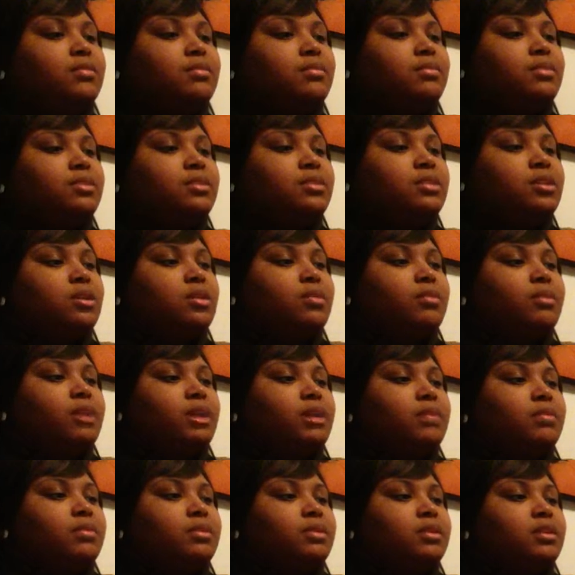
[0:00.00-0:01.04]

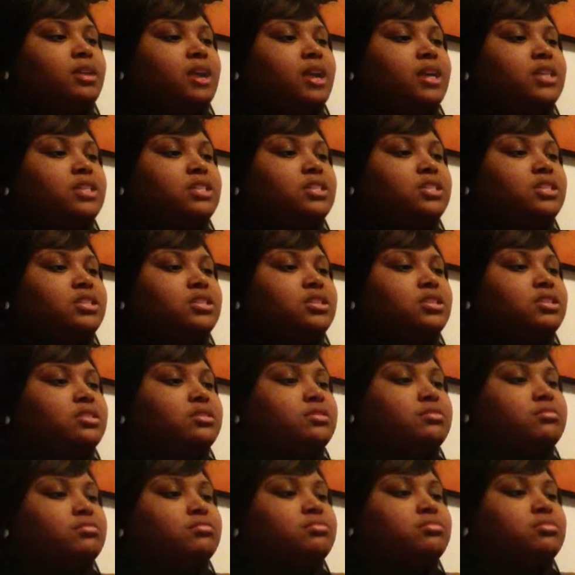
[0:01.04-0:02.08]
maybe I should
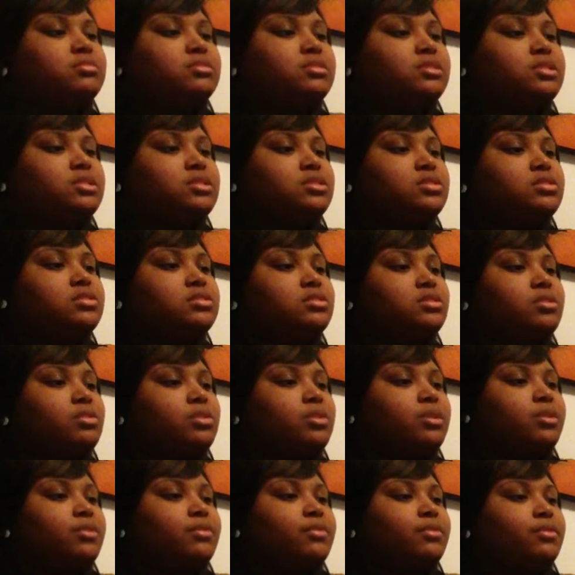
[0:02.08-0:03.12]
just go
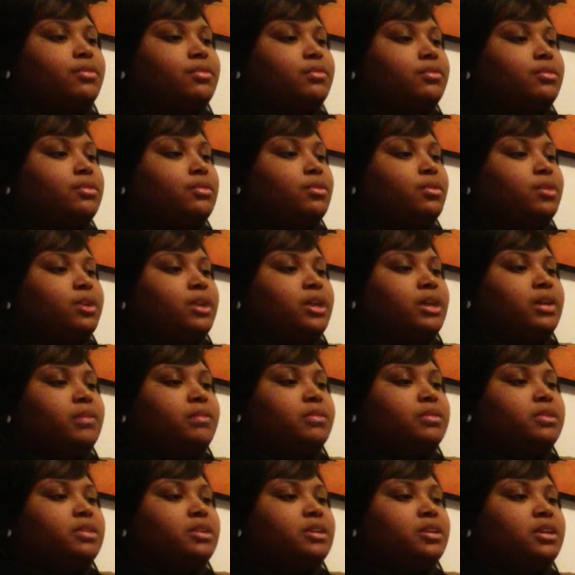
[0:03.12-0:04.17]
ahead
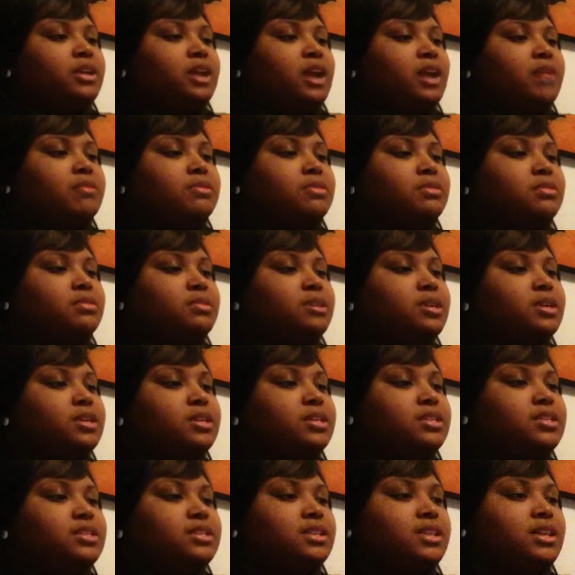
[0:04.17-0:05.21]
with the adoption
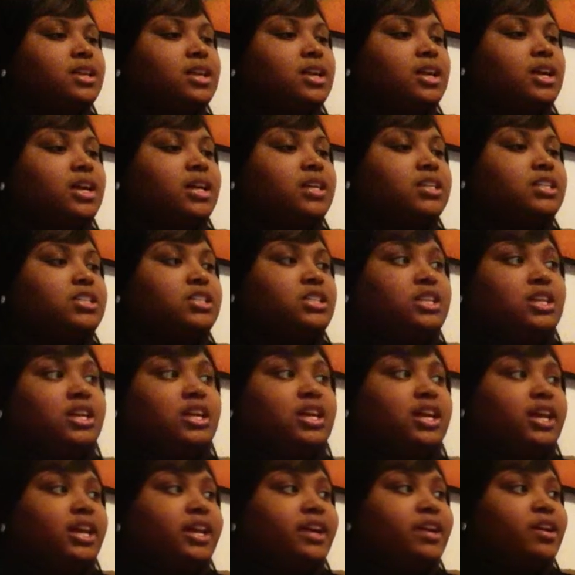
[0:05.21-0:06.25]
because she
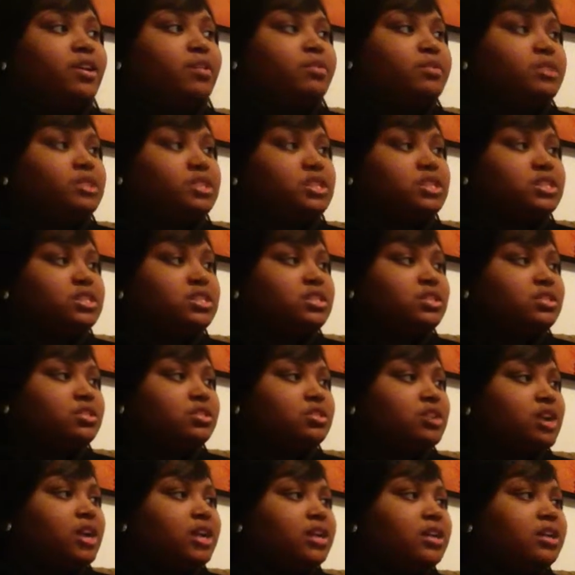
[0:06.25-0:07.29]
can't help me. She's still
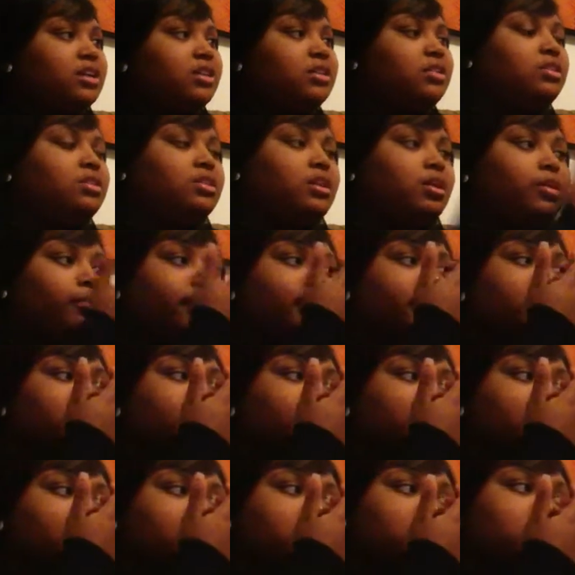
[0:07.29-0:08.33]
trying to, raise
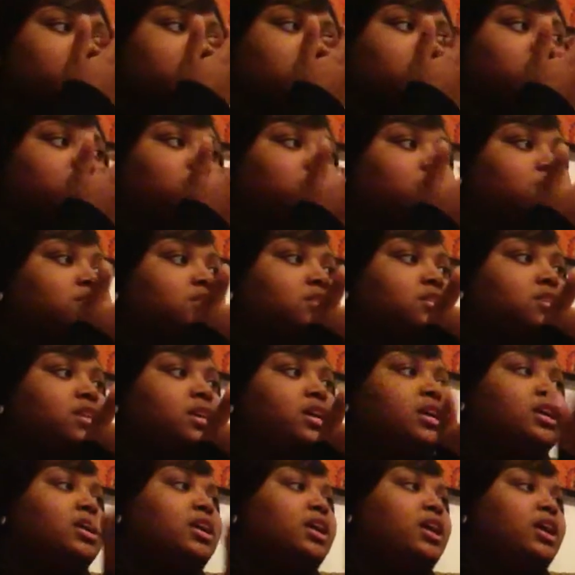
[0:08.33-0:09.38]
my sisters,
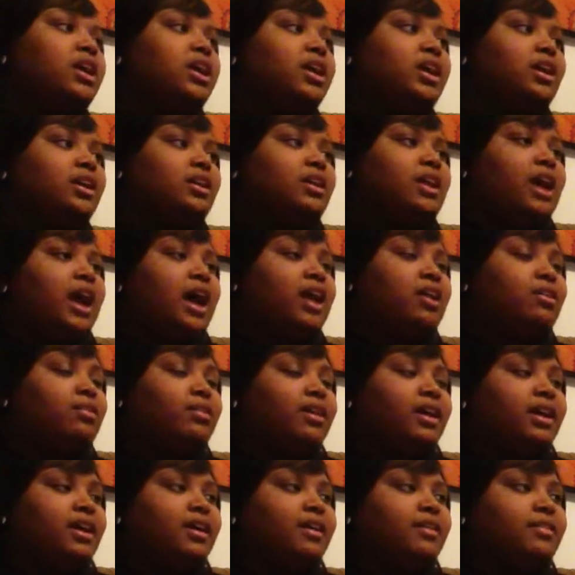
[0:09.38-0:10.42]
and I
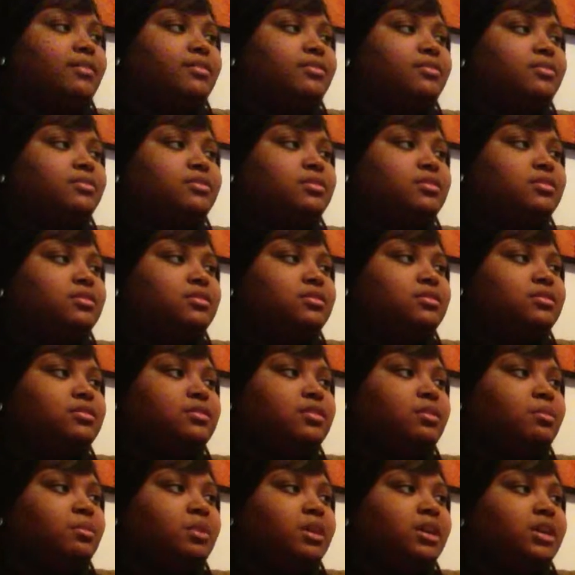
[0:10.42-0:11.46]
don't have
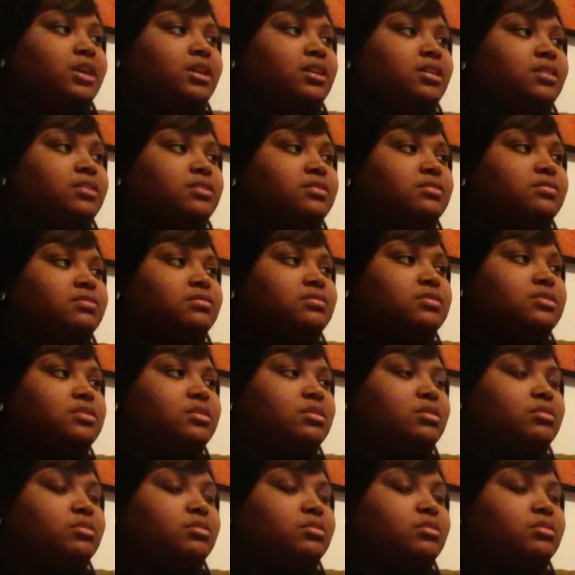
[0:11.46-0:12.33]
the money. So